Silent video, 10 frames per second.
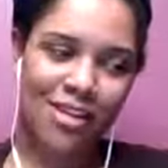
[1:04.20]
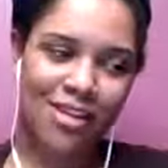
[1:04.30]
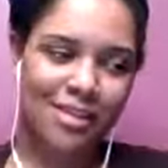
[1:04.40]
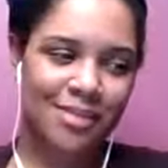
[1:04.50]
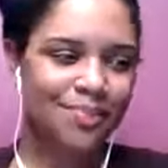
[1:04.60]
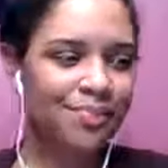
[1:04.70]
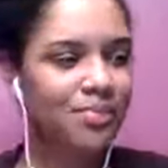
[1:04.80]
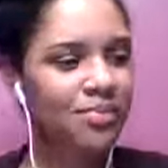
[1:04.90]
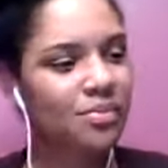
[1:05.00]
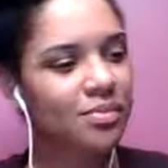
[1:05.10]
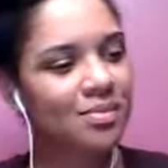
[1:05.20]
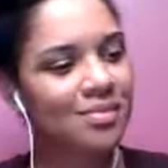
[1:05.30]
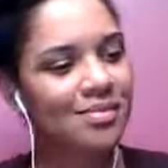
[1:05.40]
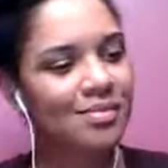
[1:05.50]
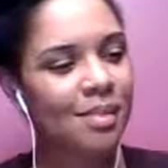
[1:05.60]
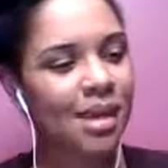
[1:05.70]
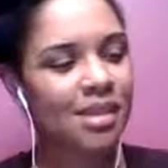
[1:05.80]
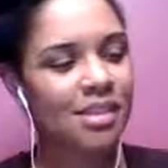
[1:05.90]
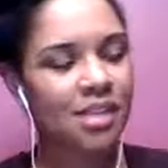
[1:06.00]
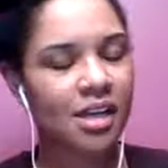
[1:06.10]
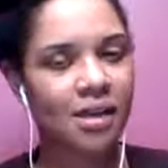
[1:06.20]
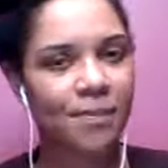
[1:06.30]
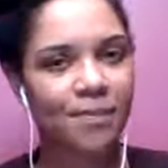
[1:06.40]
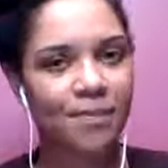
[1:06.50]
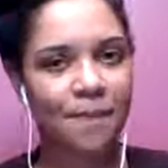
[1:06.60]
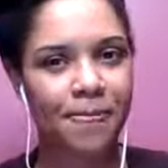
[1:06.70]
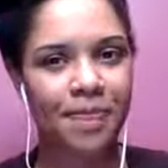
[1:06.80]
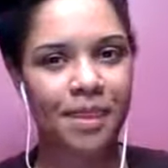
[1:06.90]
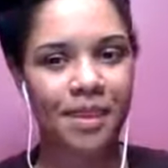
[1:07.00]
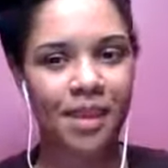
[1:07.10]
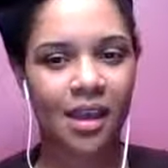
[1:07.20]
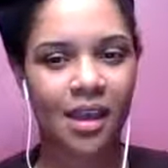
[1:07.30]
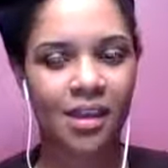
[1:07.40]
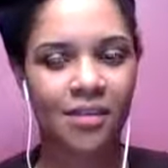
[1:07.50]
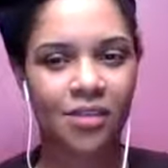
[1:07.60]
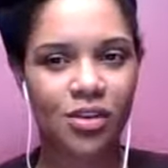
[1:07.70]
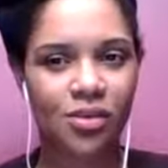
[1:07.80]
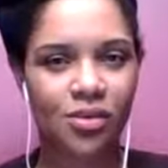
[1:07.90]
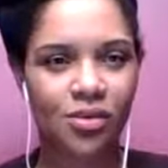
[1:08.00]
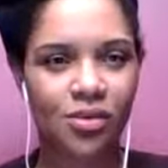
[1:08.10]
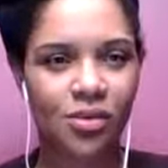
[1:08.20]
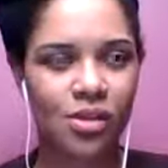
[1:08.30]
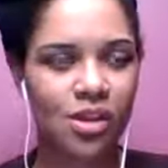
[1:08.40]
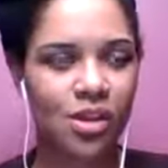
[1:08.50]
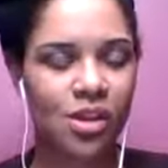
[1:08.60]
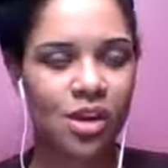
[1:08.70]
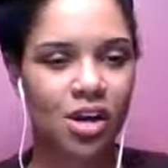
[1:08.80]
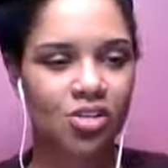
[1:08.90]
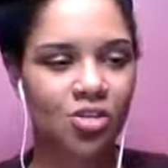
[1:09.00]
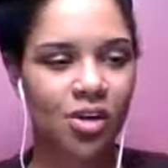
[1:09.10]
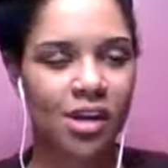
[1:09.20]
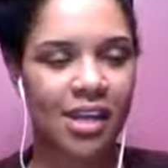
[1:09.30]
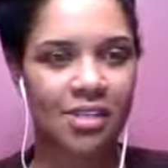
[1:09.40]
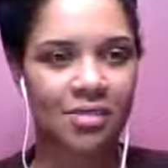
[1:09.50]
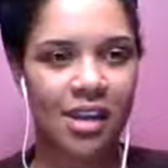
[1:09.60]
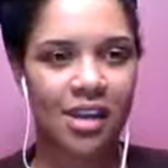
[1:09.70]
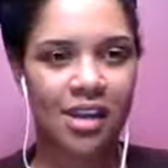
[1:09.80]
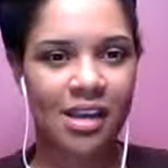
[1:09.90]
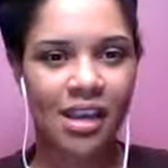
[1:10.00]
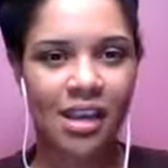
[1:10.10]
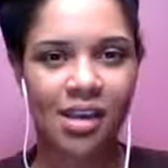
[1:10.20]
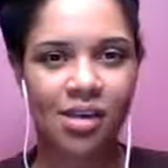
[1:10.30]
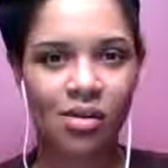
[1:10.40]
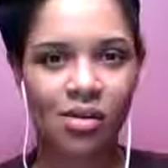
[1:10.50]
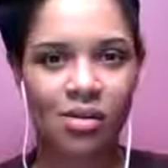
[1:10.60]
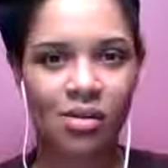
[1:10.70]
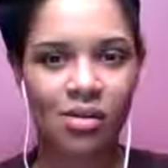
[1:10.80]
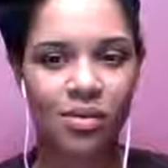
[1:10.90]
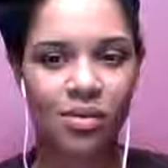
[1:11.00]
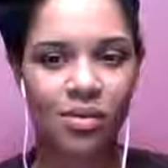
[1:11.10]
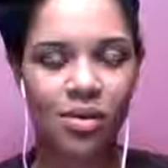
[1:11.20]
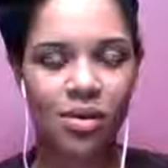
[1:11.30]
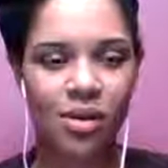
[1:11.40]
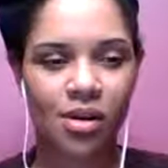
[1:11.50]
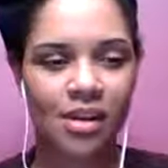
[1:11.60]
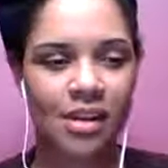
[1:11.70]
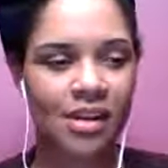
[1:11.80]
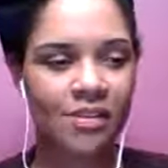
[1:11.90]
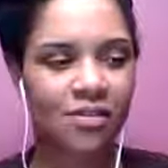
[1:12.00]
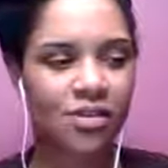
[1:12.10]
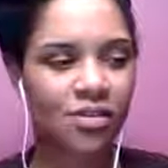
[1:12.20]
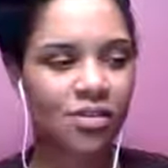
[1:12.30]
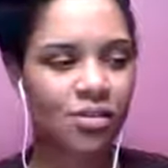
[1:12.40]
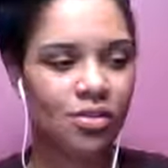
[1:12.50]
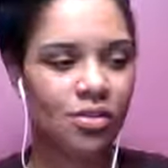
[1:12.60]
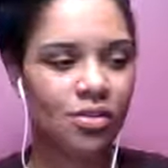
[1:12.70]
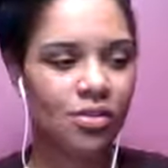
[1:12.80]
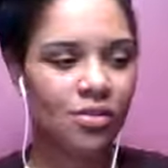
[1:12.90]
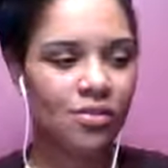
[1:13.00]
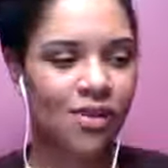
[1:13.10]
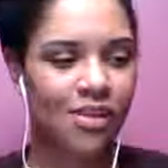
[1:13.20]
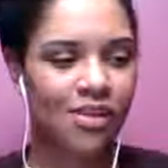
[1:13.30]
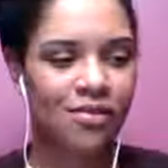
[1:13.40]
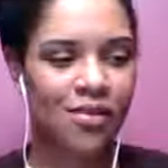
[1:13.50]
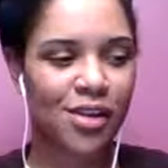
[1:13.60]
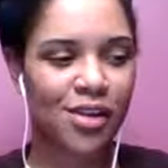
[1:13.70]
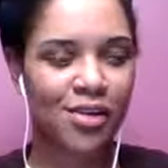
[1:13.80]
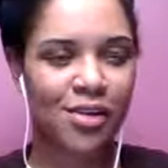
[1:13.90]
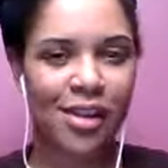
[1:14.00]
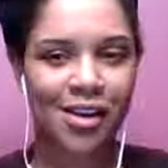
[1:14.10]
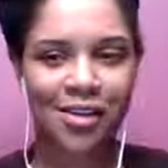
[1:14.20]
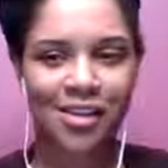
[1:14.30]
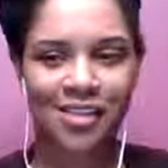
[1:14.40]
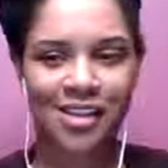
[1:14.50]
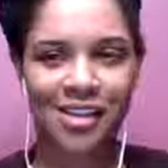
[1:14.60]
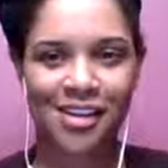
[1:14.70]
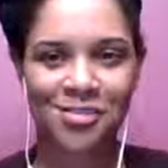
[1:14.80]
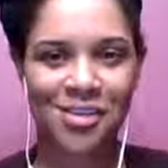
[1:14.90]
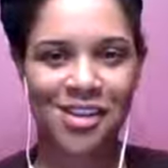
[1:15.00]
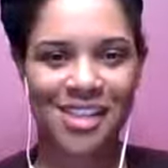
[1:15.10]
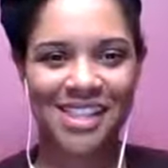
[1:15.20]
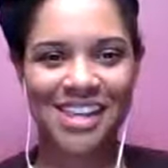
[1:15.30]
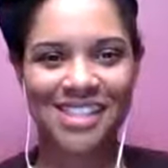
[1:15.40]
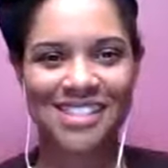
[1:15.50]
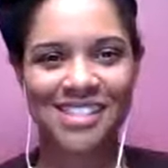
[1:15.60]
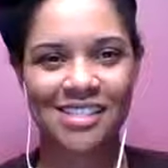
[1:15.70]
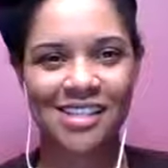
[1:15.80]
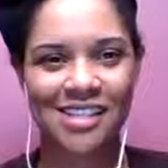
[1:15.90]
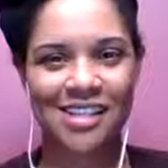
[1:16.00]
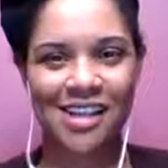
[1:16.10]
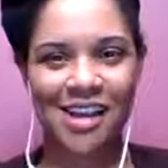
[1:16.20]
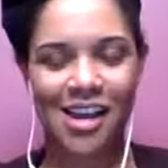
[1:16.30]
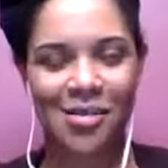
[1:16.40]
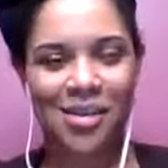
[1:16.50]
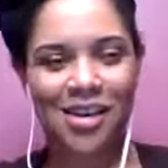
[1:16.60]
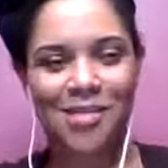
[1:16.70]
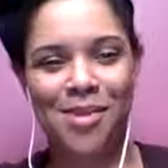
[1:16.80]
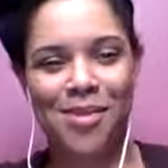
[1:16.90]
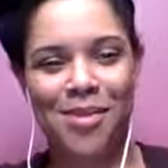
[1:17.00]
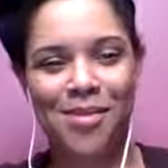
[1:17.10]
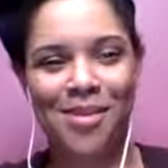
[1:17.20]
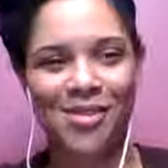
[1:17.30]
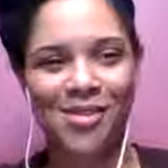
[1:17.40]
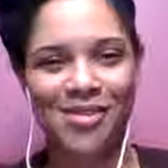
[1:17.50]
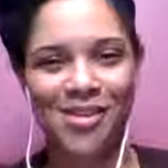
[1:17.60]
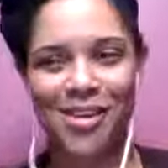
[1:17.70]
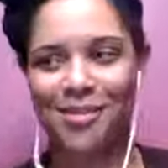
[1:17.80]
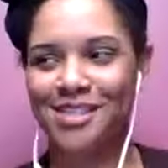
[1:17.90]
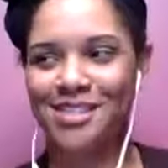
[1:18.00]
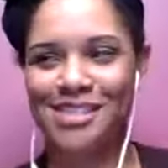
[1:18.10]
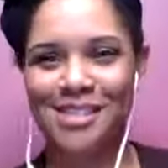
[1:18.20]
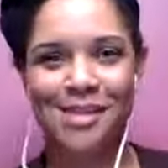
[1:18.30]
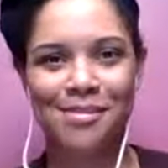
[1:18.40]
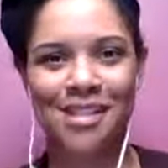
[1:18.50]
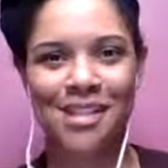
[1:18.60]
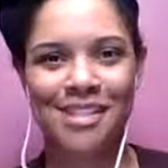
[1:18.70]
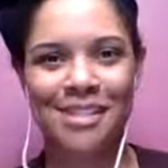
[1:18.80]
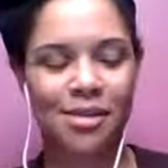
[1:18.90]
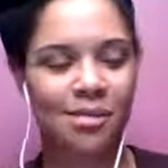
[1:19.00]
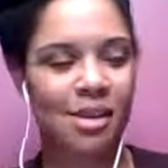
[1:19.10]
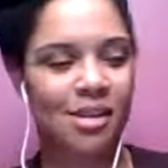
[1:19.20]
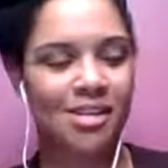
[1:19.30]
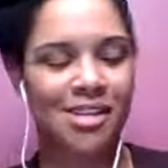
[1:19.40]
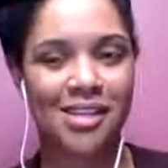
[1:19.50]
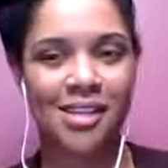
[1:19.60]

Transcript: it is. But um, yeah, if you are joining in right now, or if you find this video later, because it is pretty late, I don't think I'm the only one who's not able to sleep the last little bit